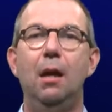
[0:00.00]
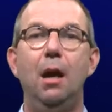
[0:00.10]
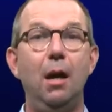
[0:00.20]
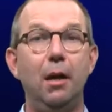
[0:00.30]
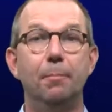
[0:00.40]

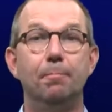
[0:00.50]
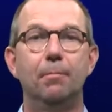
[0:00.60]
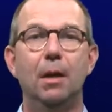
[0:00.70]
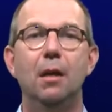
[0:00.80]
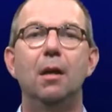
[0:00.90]
Hi,
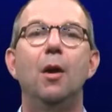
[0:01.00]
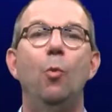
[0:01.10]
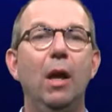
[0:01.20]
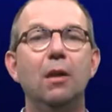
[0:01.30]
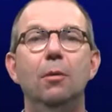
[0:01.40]

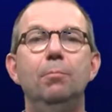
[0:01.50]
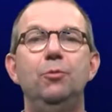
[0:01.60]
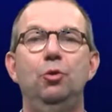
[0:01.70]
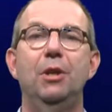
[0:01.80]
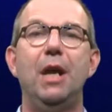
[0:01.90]
welcome
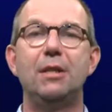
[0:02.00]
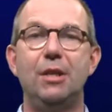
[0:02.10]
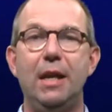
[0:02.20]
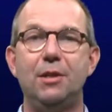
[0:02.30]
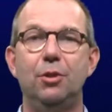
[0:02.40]
to the next
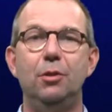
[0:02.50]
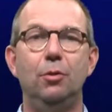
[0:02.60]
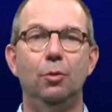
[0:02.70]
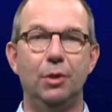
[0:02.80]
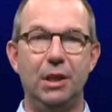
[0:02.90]
lecture
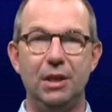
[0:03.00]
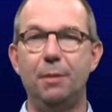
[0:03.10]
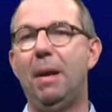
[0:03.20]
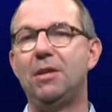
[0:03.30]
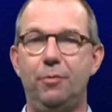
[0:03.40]
on heat and
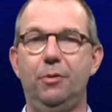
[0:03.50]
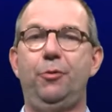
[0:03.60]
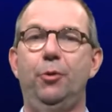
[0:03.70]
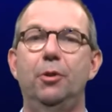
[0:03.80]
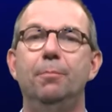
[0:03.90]
mass
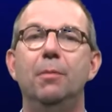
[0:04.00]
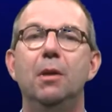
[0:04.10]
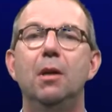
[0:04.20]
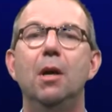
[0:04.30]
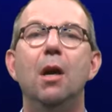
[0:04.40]
transfer.
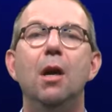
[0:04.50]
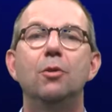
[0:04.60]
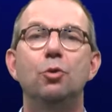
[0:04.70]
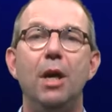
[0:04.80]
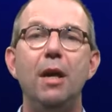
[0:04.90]

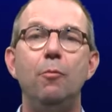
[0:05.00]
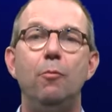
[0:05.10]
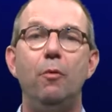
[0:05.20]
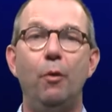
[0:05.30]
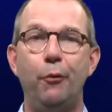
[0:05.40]
Today we
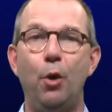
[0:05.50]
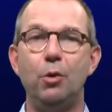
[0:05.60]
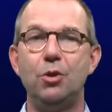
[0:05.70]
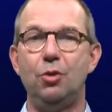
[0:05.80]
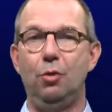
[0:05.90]
will
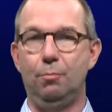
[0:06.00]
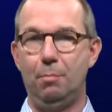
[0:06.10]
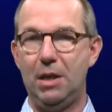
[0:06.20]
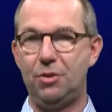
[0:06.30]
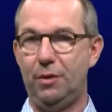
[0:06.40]
focus on
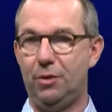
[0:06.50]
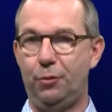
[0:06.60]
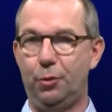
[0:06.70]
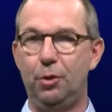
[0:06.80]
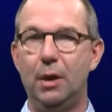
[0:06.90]
mass
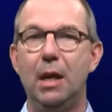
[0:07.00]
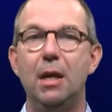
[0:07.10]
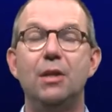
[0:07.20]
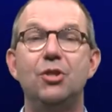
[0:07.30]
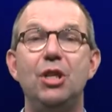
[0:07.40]
transfer
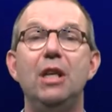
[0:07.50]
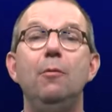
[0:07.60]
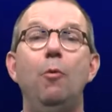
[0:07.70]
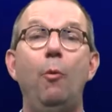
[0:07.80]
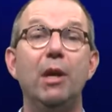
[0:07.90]
and see
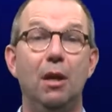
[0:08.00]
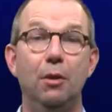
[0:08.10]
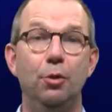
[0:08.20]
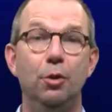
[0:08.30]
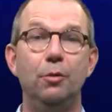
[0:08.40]
what we can
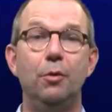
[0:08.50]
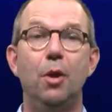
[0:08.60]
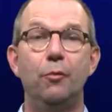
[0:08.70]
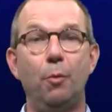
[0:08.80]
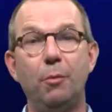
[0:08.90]
learn
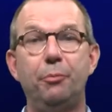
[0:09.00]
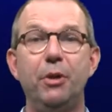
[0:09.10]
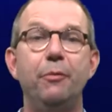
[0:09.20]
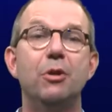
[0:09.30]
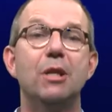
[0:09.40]
from the
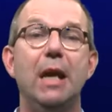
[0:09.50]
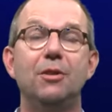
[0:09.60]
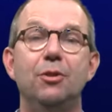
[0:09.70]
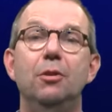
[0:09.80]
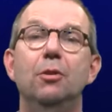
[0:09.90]
previous
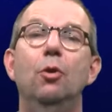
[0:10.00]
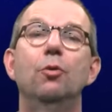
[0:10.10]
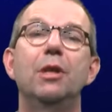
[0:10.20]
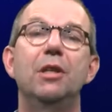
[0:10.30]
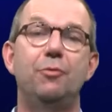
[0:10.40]
lecture on
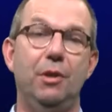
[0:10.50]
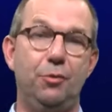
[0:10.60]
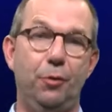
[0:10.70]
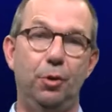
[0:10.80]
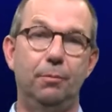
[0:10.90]
heat
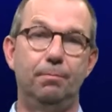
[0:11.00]
transfer.